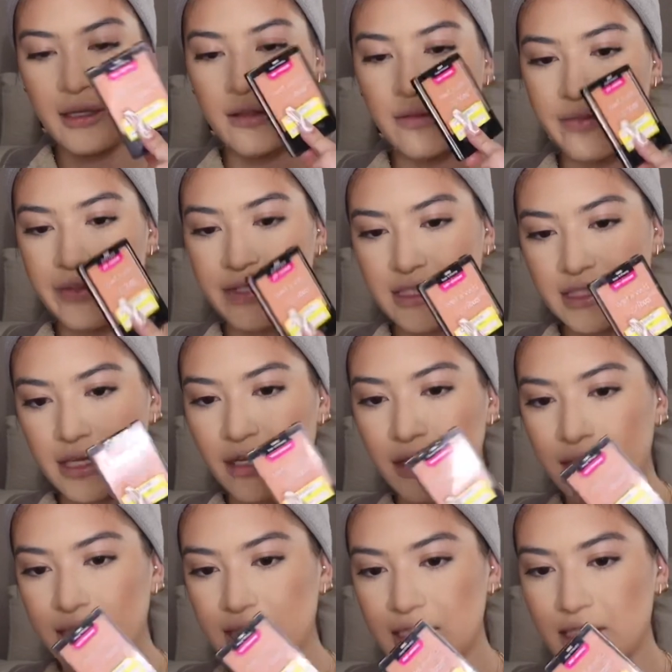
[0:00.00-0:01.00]
this color
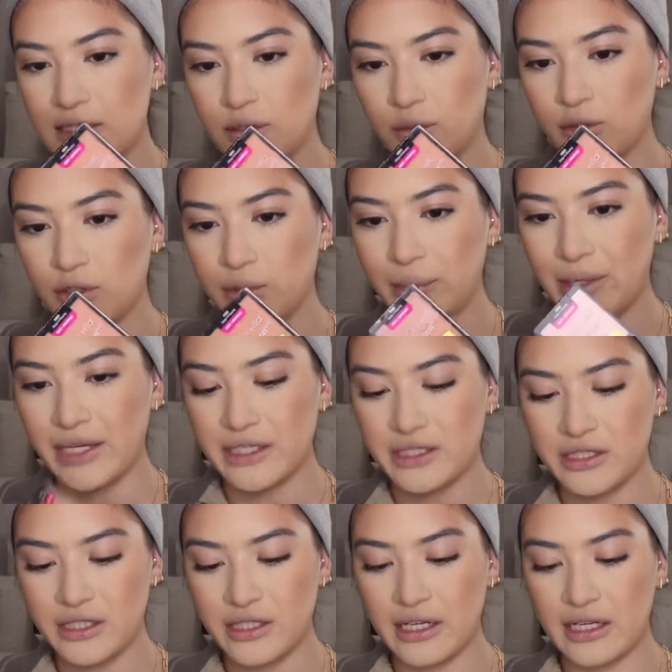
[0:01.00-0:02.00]
because this is the old
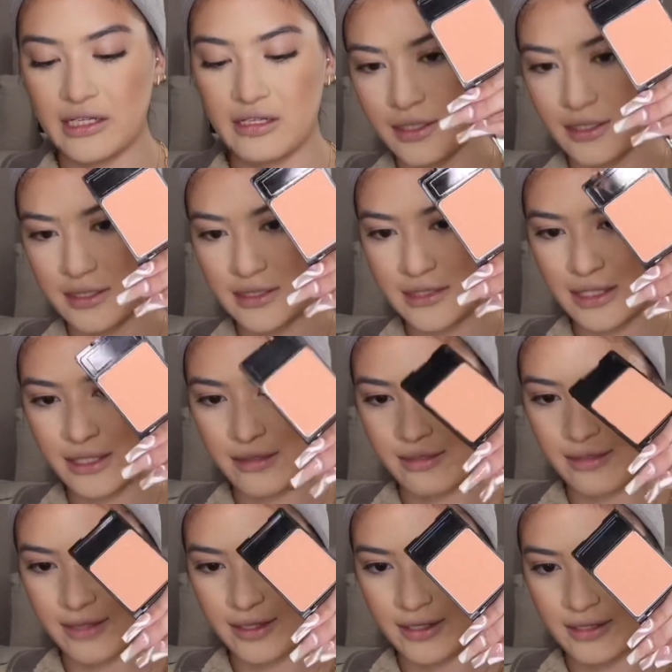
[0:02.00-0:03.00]
packaging and it looks like
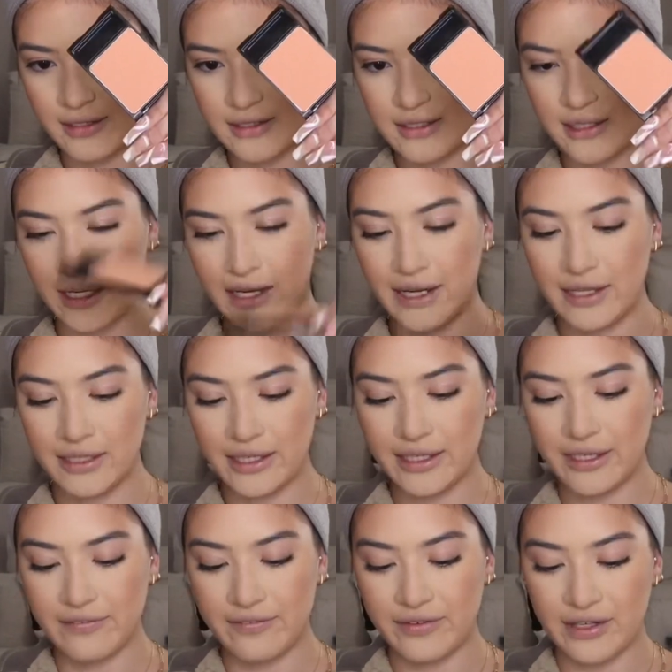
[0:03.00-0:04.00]
this. I like
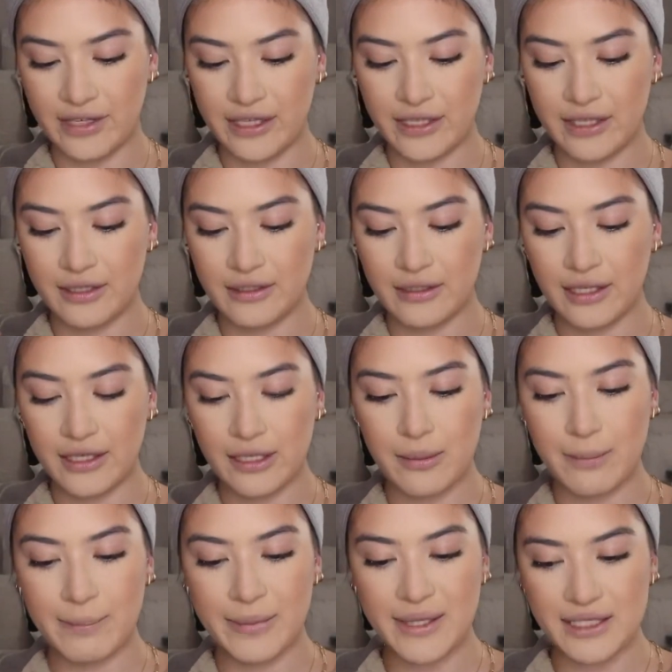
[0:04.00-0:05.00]
a very like
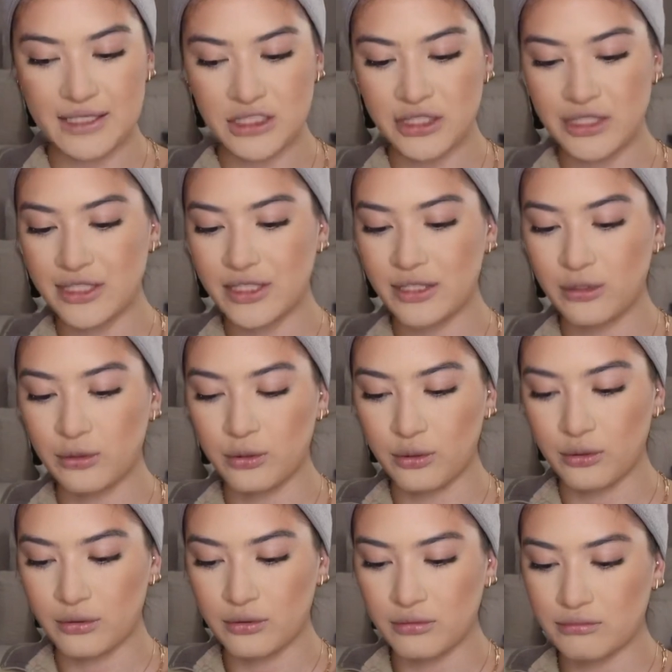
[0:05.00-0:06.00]
peachy
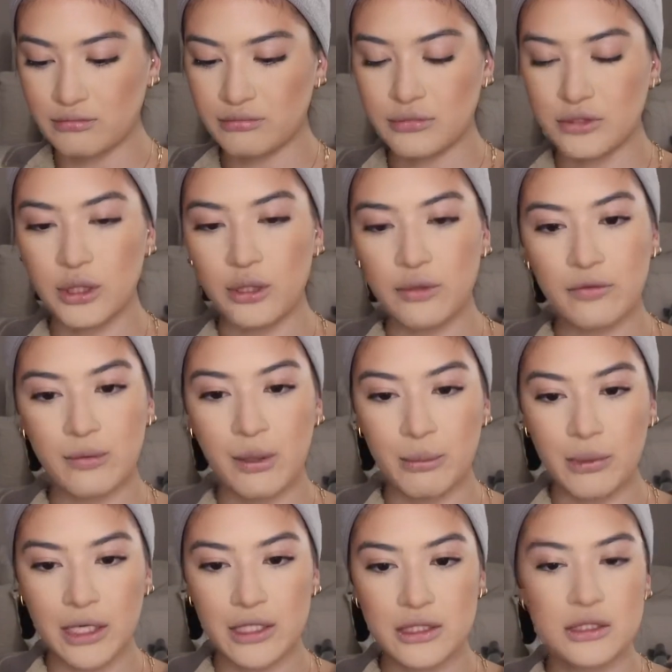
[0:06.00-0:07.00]
coral tone for my
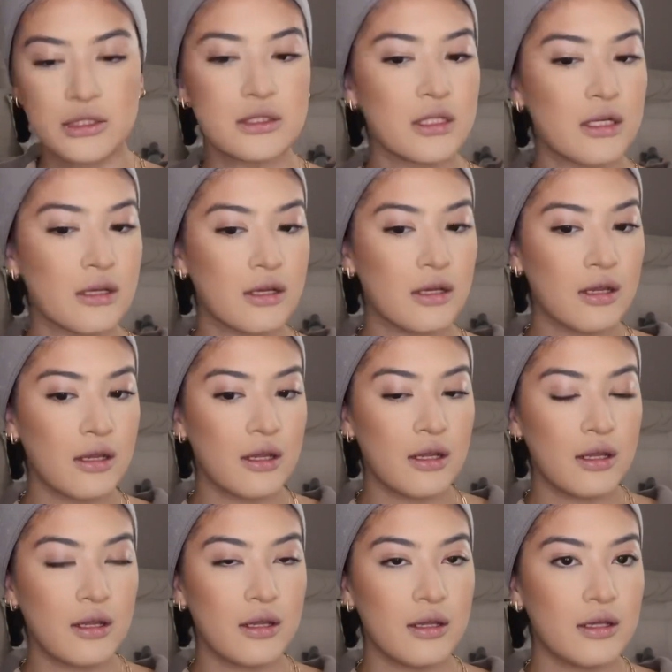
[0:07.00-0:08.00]
blush.
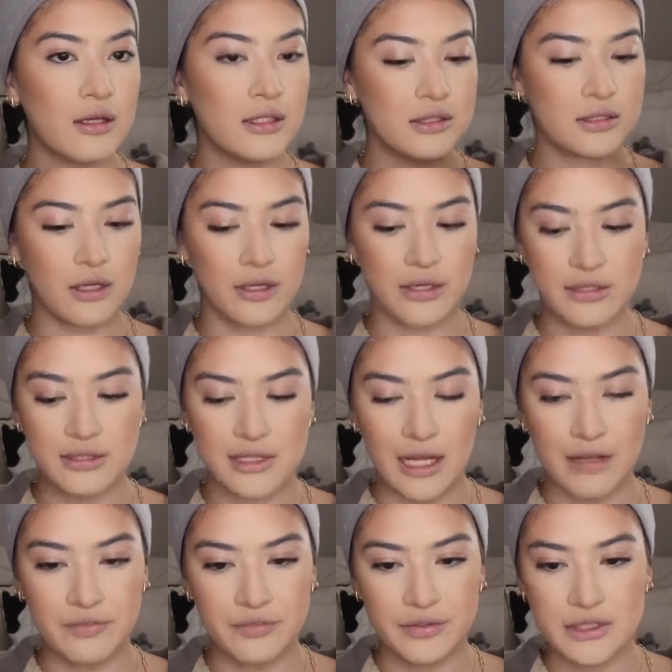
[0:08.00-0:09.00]
So I'll use
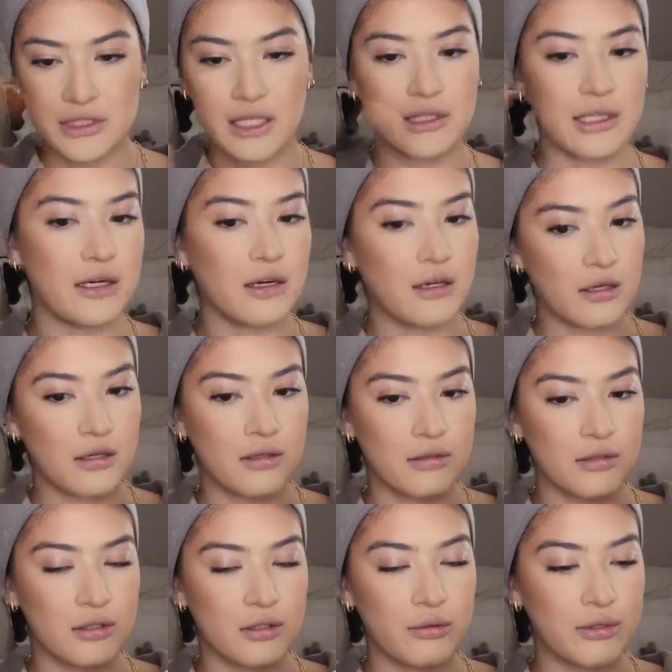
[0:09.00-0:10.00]
that first and then I'll
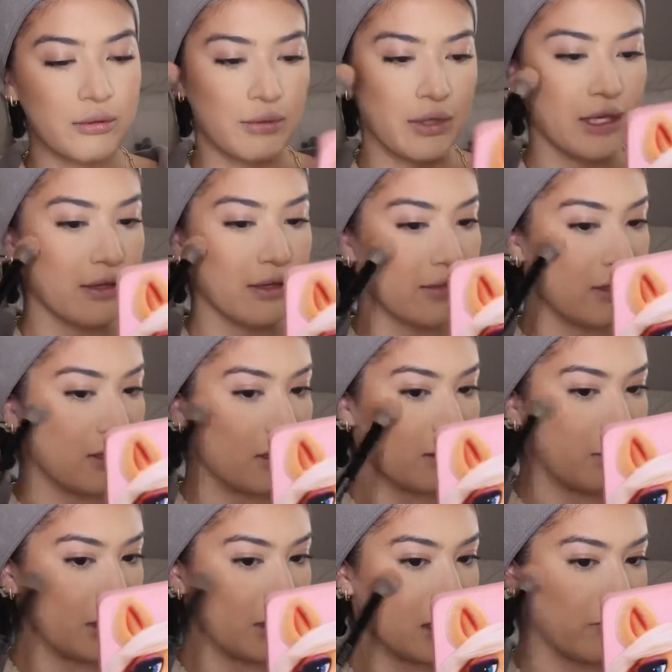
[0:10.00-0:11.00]
go in with
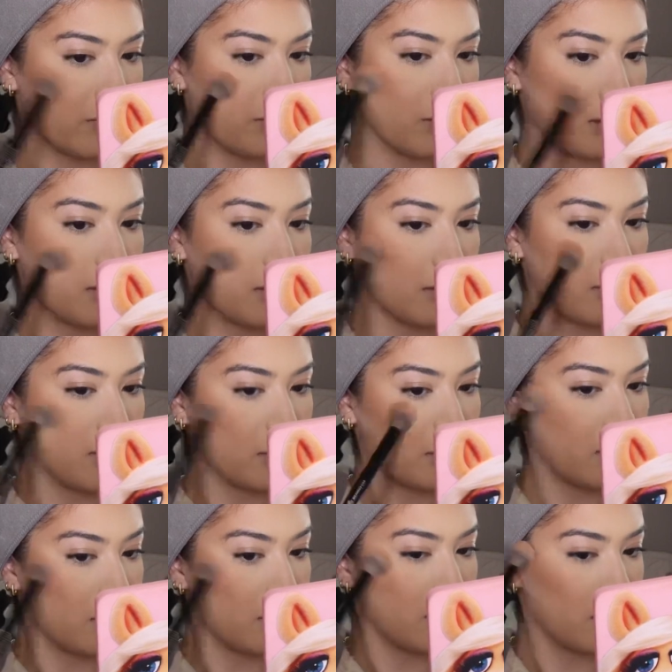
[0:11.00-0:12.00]
a different one.
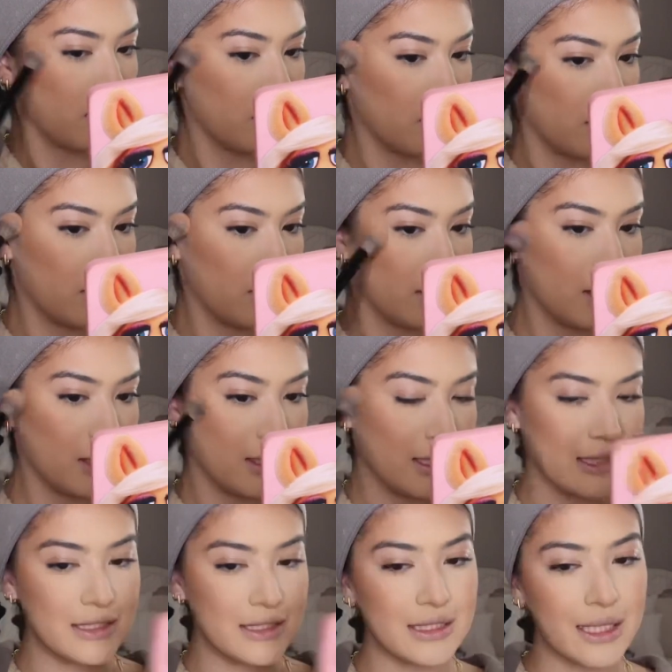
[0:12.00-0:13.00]

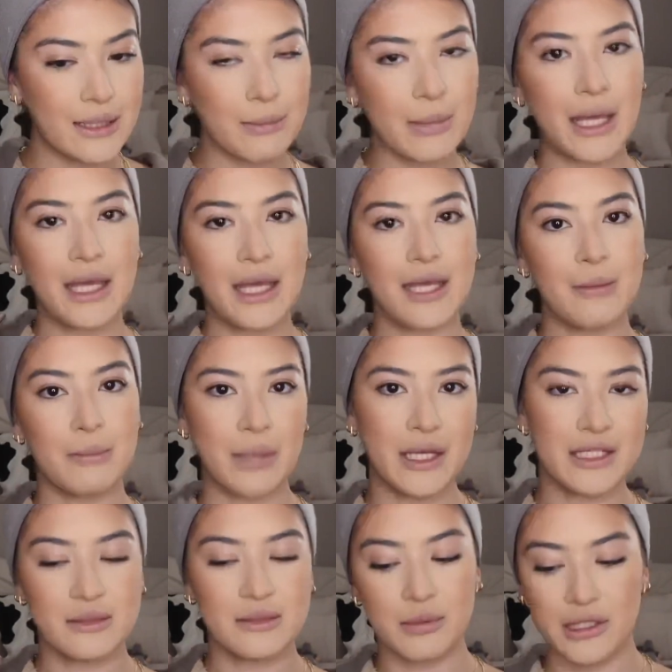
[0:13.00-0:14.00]
This is like my
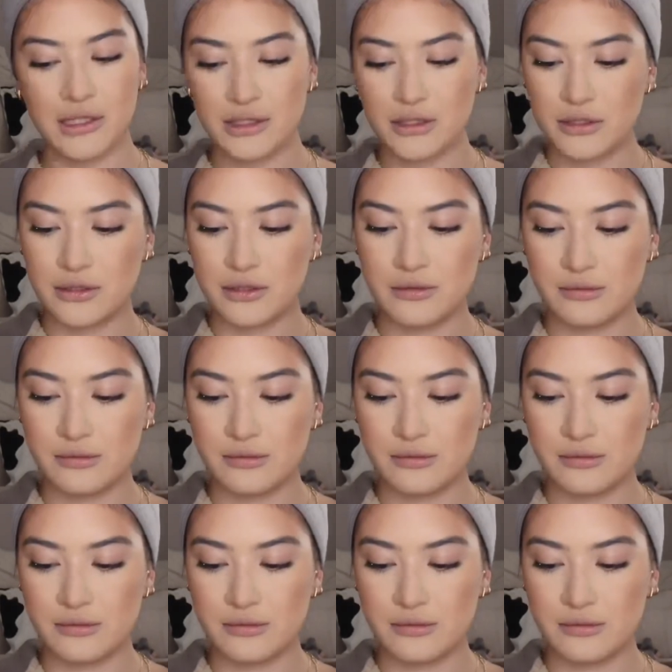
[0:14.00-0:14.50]
base blush.